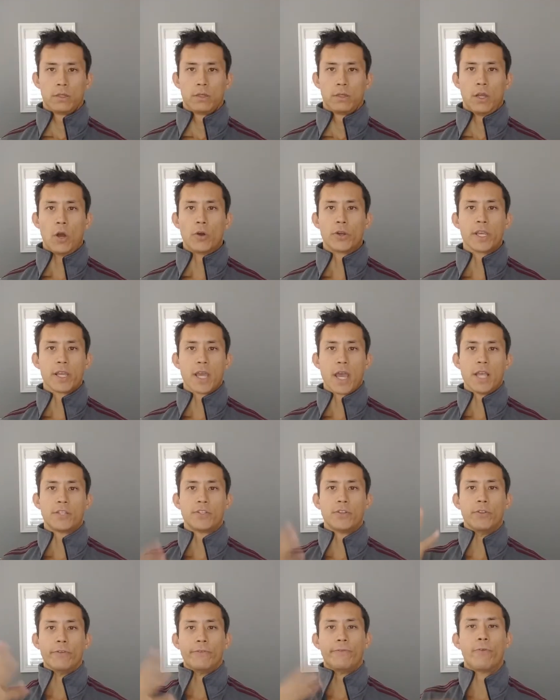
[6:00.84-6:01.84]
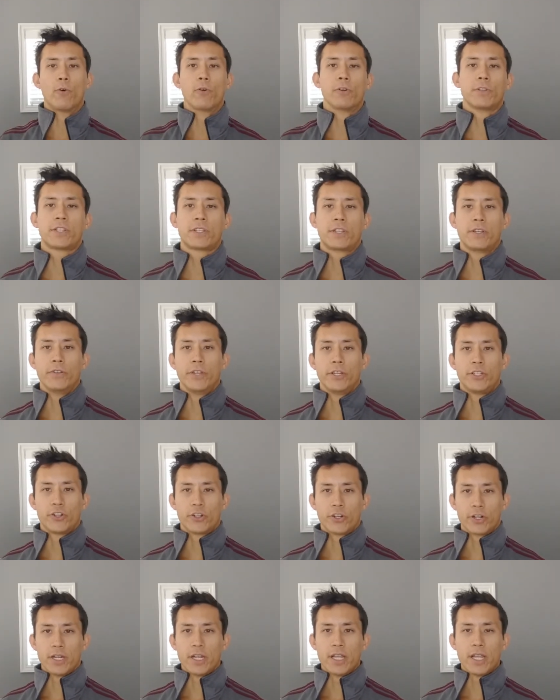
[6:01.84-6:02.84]
Okay guys, so the fourth skill that you're
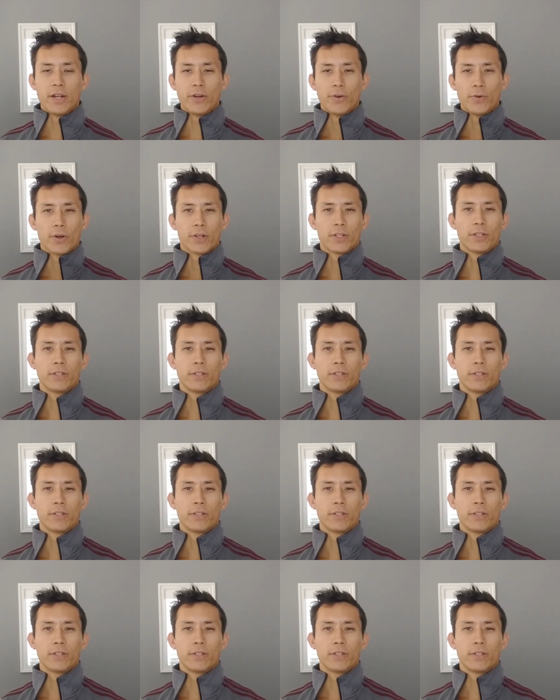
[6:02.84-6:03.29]
going to need in order to